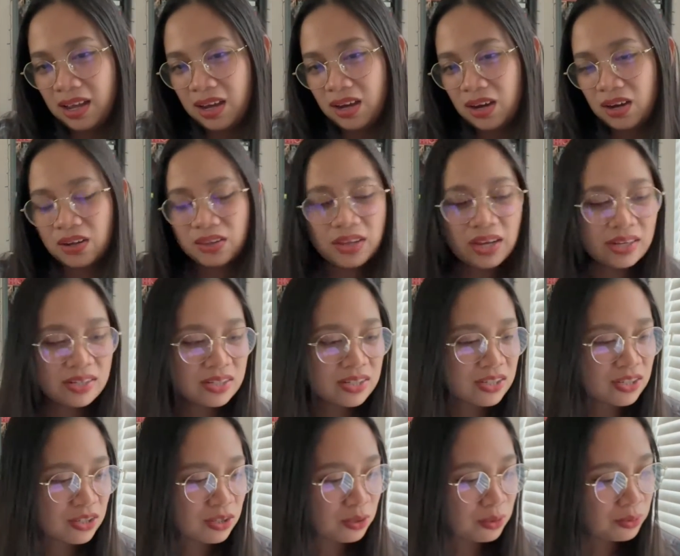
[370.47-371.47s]
Oh, that is
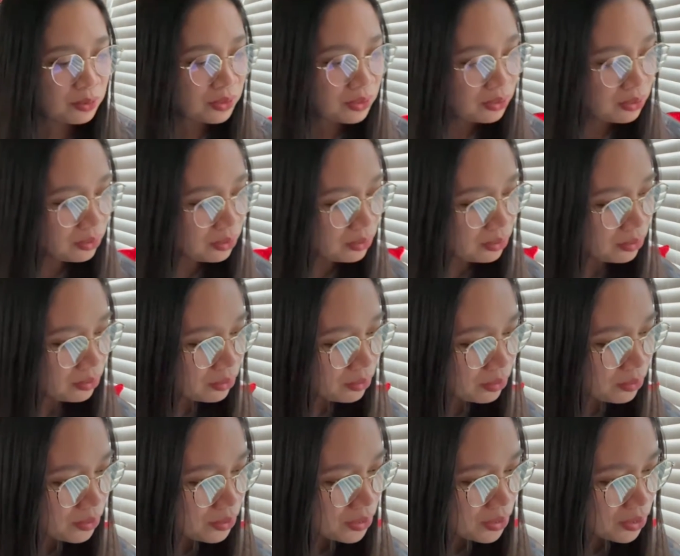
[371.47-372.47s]
so
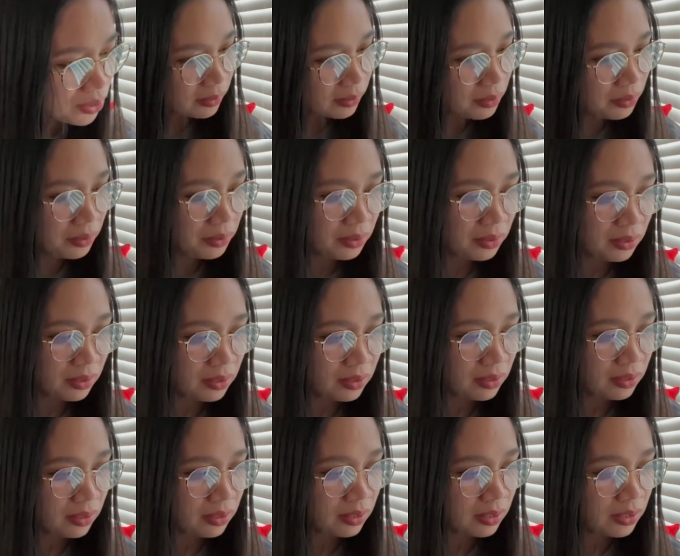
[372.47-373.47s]
cute.
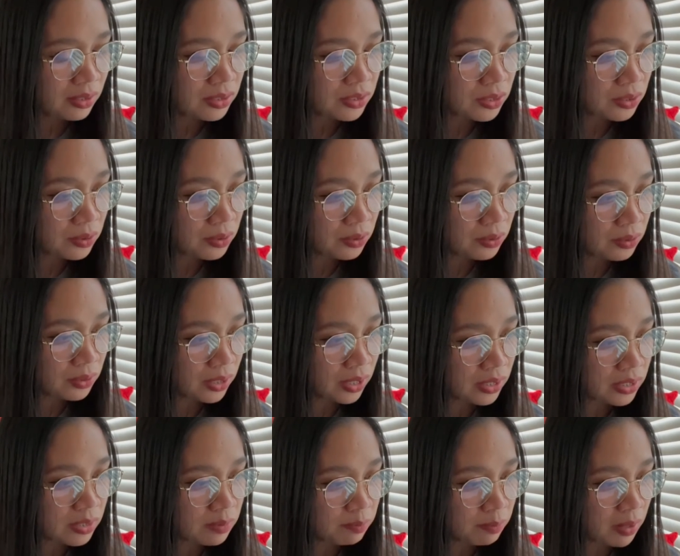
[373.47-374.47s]
Aw, so
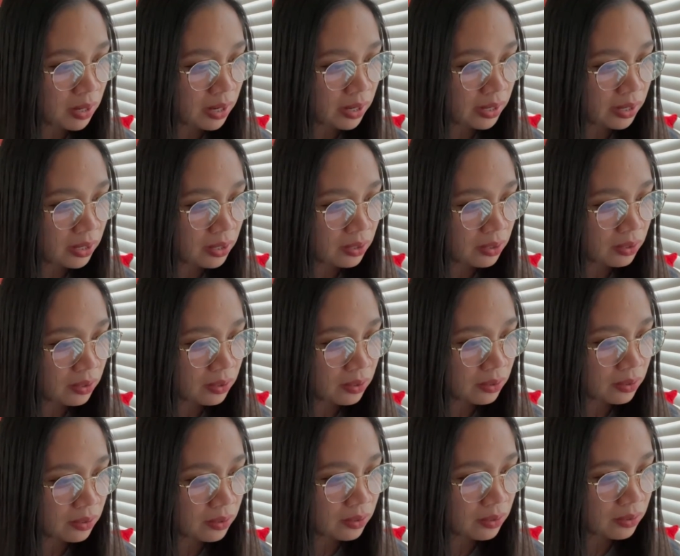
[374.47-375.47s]
it's by
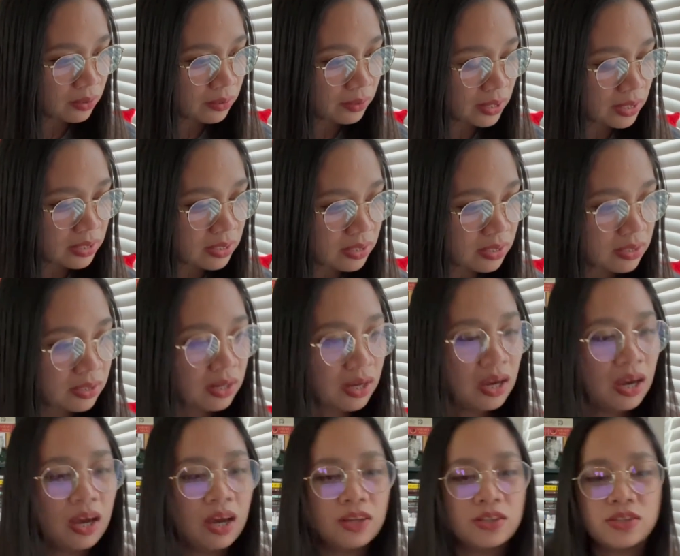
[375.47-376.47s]
Grace's.
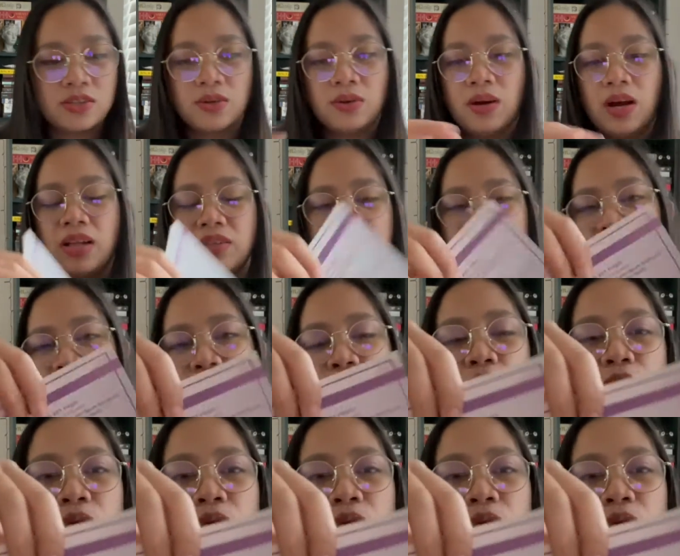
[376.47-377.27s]
So I'll just show